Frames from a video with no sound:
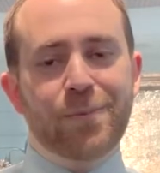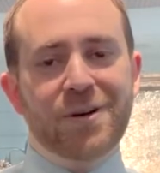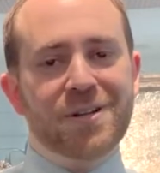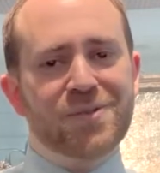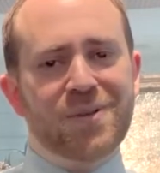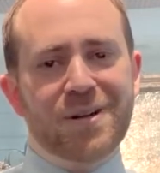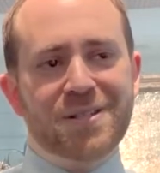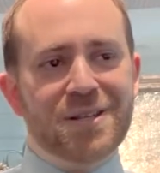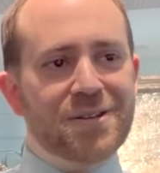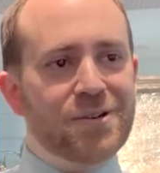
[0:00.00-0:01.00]
but as far
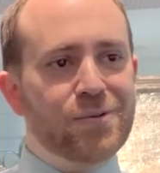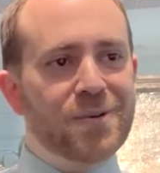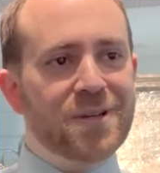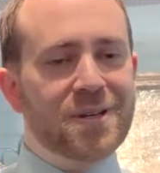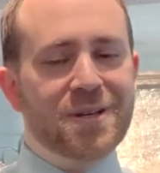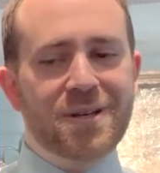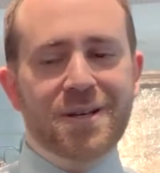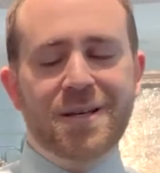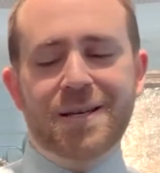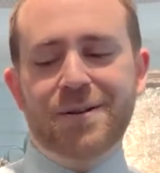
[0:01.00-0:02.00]
as I know, we
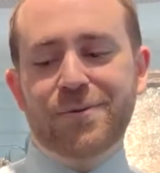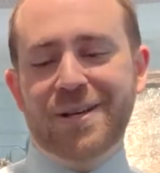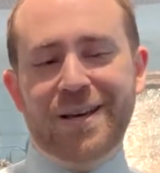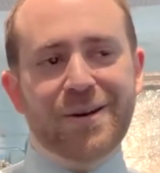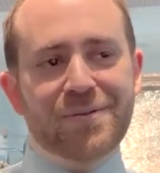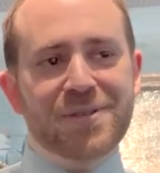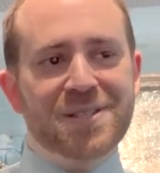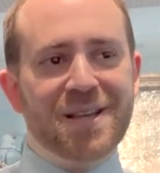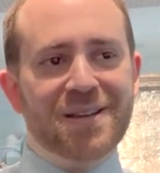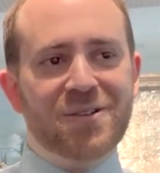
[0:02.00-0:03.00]
we now have the
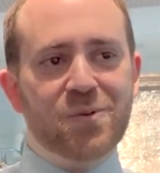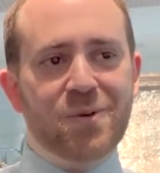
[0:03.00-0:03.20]
second